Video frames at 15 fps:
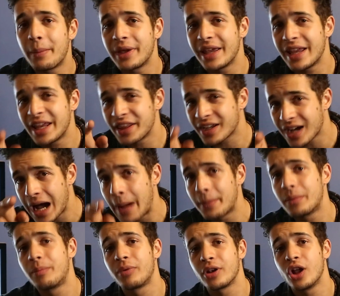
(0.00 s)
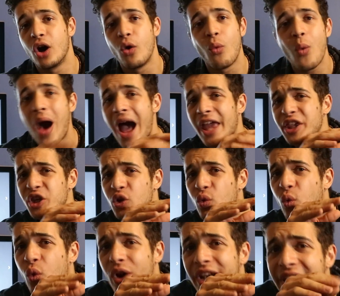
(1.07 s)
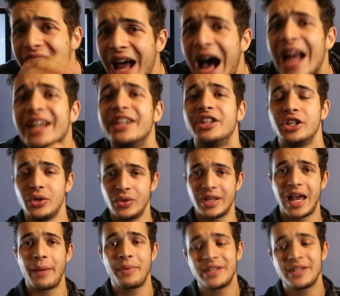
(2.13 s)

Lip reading: me in the comment below why you would not do that,